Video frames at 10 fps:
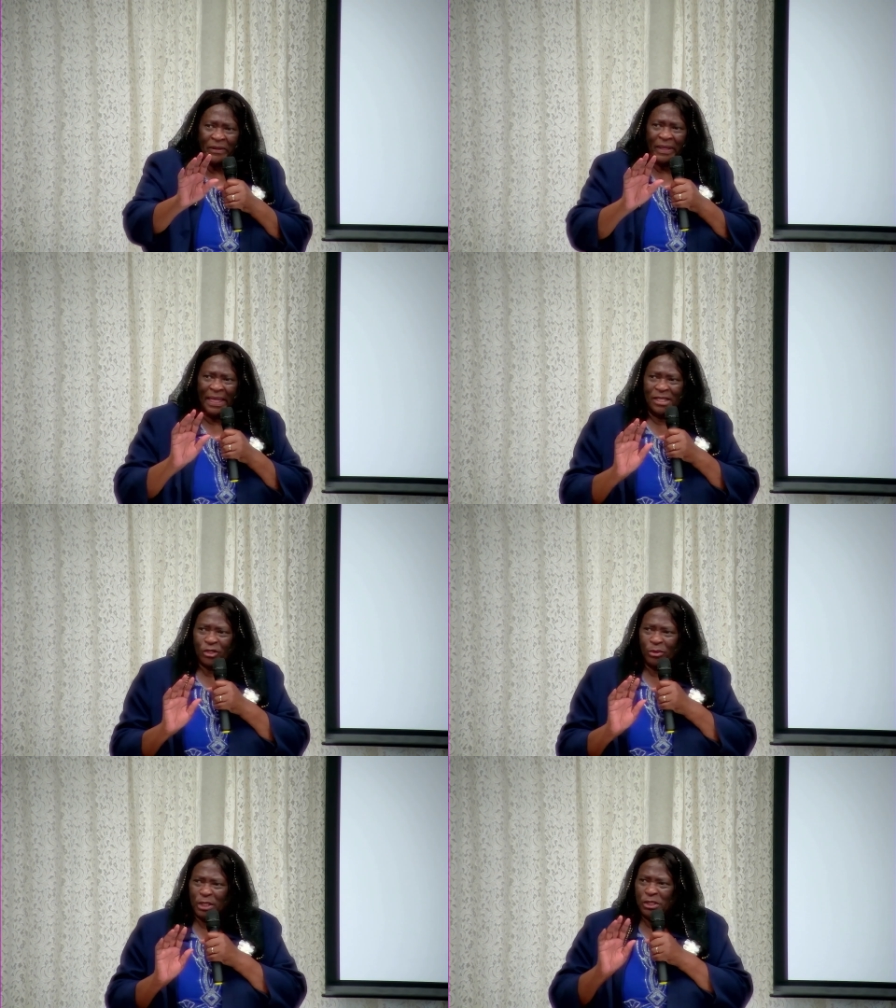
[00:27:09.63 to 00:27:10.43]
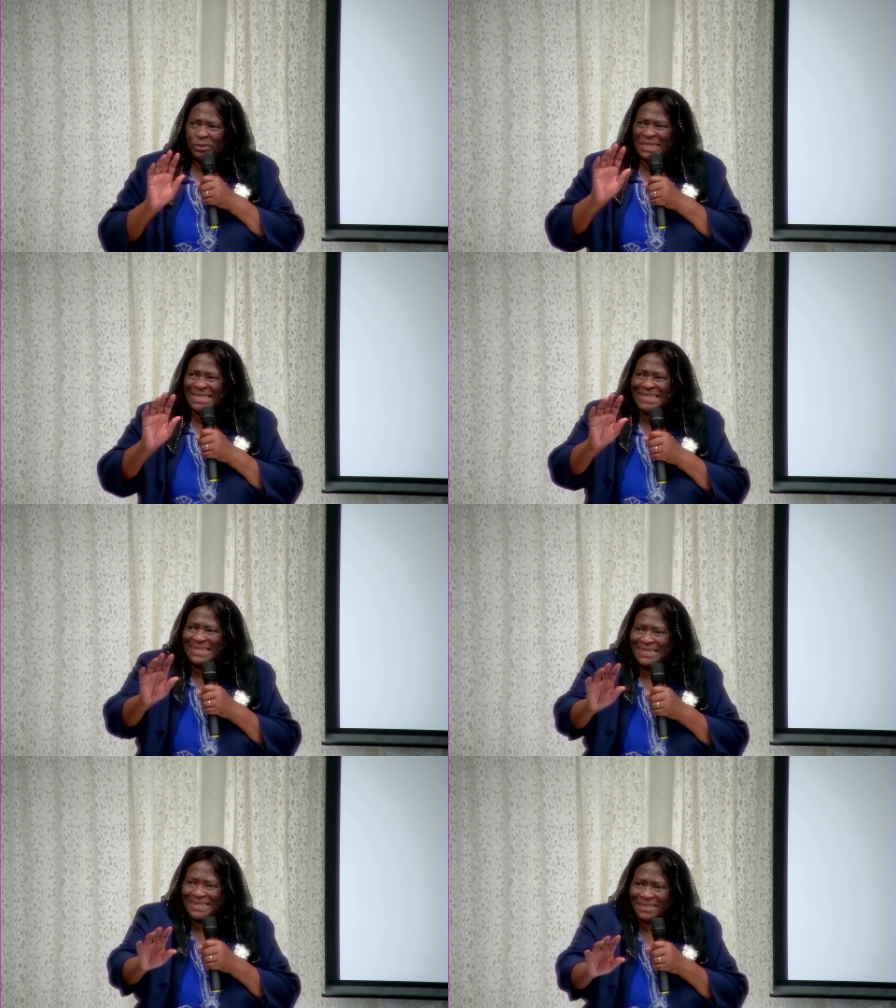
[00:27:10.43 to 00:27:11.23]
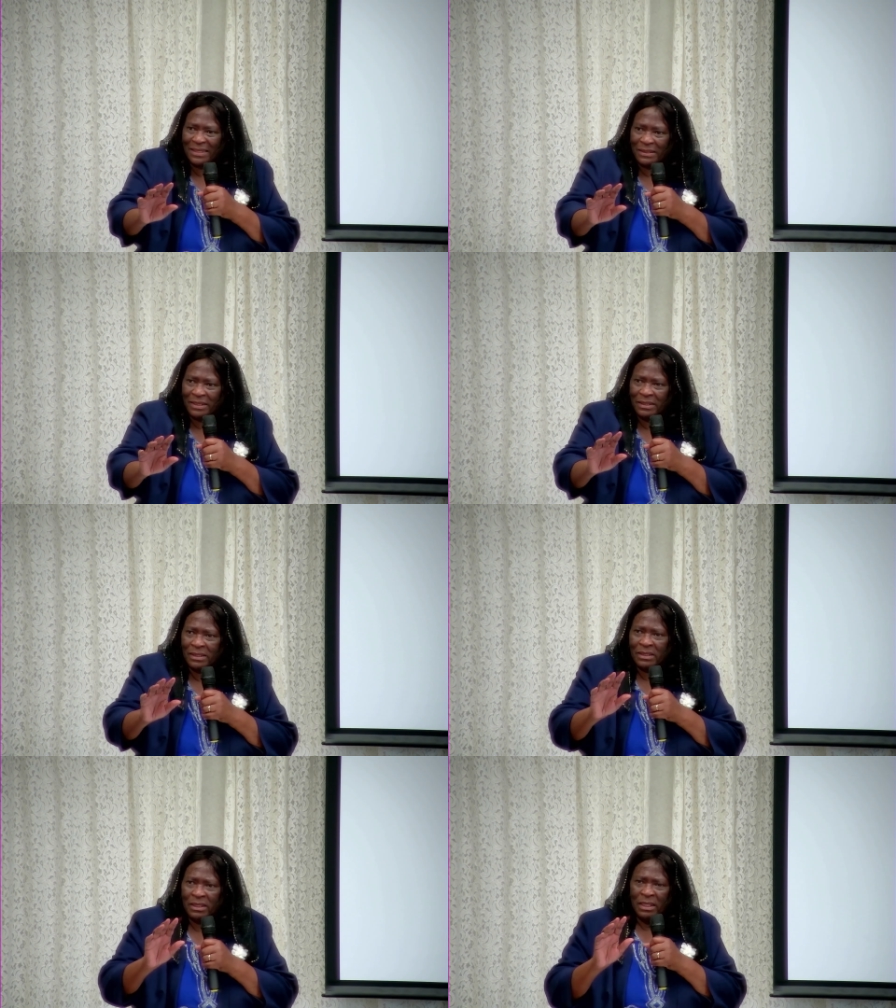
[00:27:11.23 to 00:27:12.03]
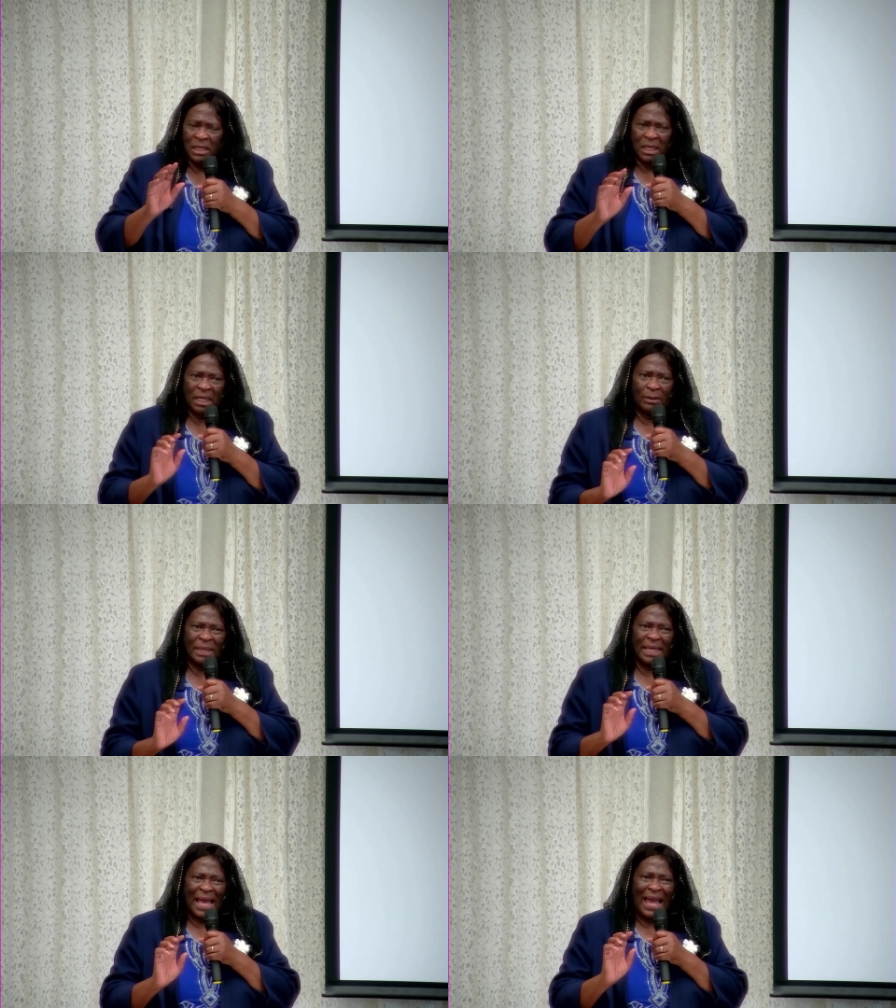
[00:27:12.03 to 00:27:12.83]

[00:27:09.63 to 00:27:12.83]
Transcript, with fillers: into a new season coming